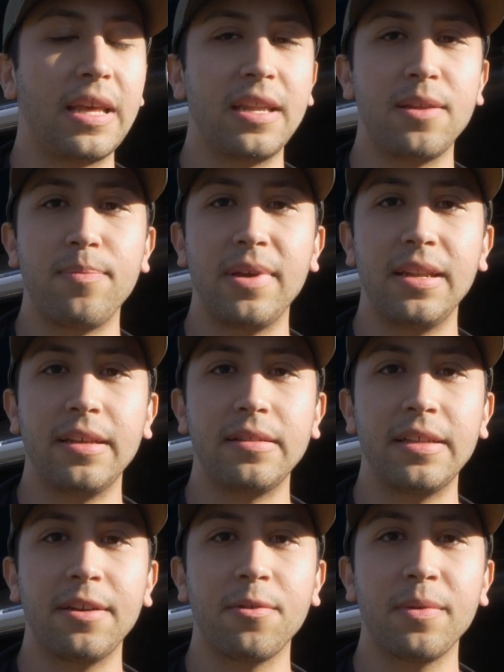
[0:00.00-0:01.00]

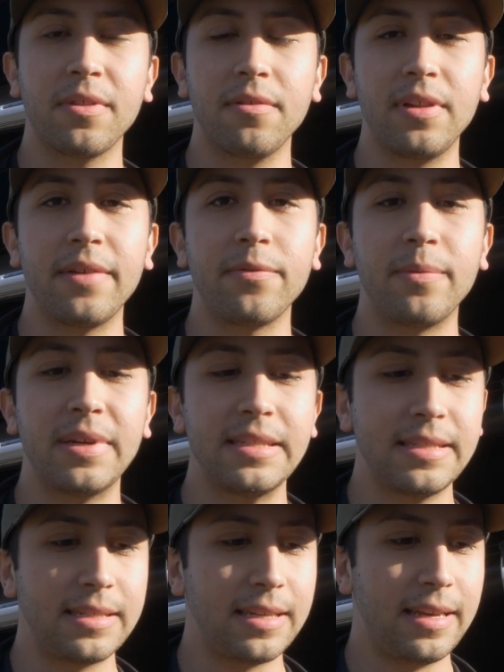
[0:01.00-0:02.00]
independently or with our loved
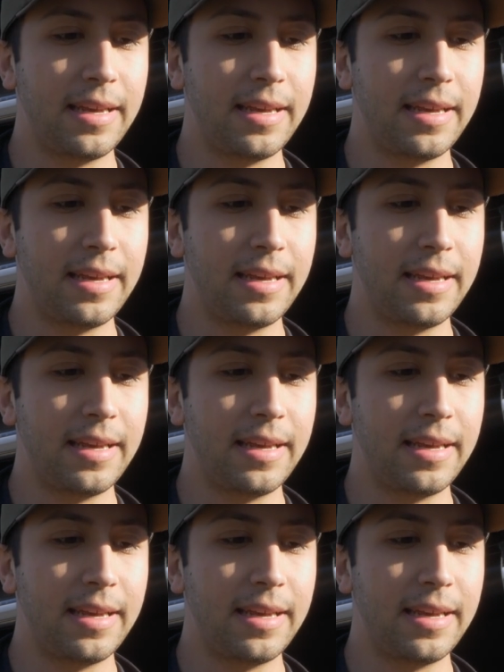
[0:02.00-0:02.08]
ones,